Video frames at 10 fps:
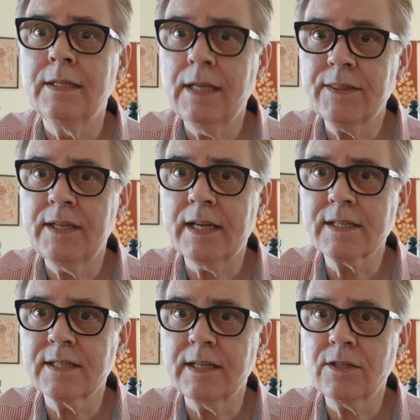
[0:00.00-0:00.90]
knit the
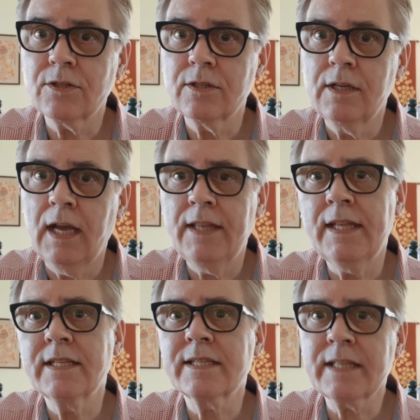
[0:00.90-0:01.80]
next stitch, and
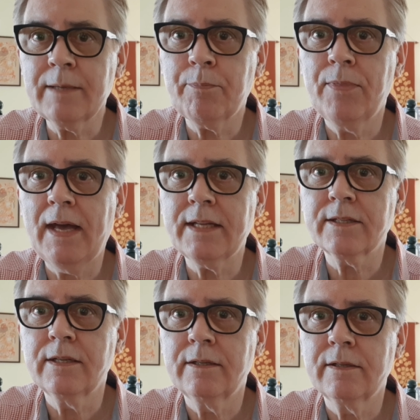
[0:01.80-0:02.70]
then slip that,